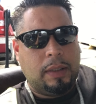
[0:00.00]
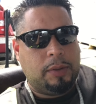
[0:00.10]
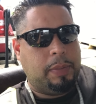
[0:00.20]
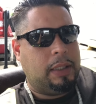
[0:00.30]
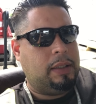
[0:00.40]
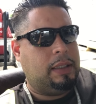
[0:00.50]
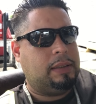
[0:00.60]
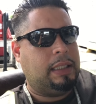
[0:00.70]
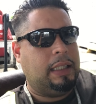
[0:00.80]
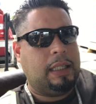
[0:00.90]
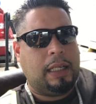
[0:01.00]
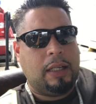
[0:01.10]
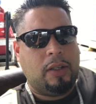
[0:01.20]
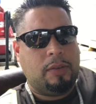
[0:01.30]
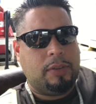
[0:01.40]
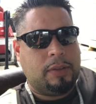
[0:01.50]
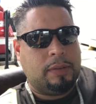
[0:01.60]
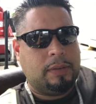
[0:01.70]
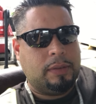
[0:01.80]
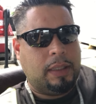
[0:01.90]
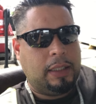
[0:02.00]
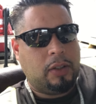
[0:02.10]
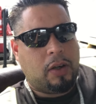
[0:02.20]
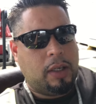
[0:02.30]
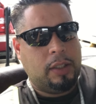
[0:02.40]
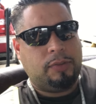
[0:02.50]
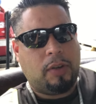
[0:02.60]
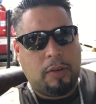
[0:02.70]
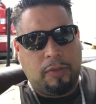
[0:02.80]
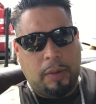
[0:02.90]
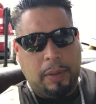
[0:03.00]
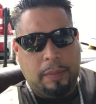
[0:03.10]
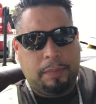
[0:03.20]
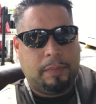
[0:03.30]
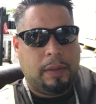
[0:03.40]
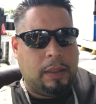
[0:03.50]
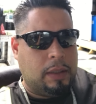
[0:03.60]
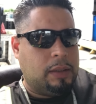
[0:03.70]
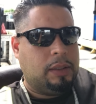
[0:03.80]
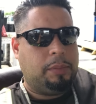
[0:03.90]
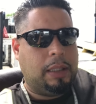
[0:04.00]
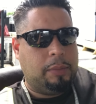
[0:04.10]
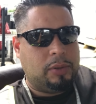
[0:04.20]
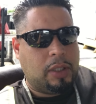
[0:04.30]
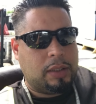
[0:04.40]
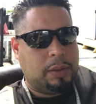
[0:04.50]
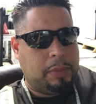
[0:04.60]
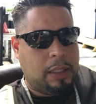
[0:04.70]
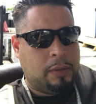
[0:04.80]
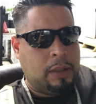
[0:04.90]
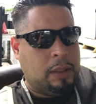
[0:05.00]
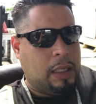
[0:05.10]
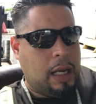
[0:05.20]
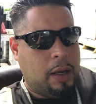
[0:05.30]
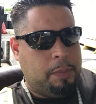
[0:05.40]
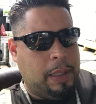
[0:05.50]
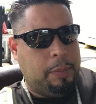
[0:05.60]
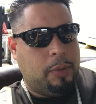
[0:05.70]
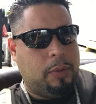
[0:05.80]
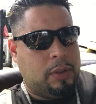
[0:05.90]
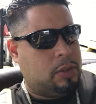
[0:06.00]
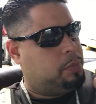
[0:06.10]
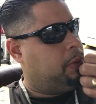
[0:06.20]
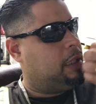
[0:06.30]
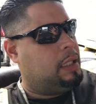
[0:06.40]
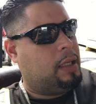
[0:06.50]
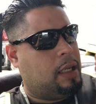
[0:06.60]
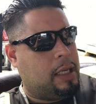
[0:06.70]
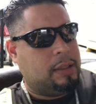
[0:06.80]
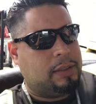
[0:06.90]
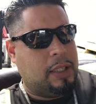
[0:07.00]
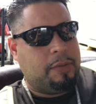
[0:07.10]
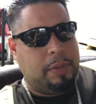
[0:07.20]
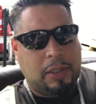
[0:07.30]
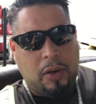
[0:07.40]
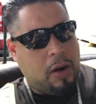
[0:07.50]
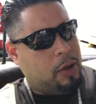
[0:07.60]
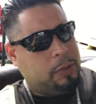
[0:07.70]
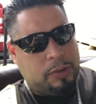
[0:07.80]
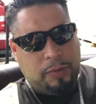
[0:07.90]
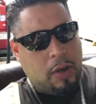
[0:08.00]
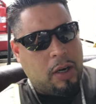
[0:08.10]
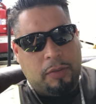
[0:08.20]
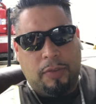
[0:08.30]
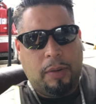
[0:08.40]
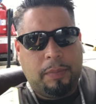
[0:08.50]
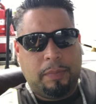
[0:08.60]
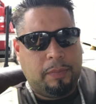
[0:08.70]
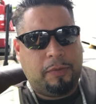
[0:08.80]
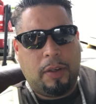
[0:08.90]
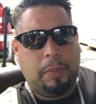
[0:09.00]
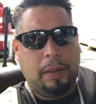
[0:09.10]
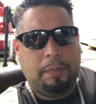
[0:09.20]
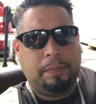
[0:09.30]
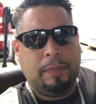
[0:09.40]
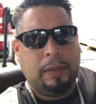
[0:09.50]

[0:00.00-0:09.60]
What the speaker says: It's better than saying, God, I love you, and your heart is far from him. The Bible talks about how people were speaking a lot of stuff, but their heart was far from him.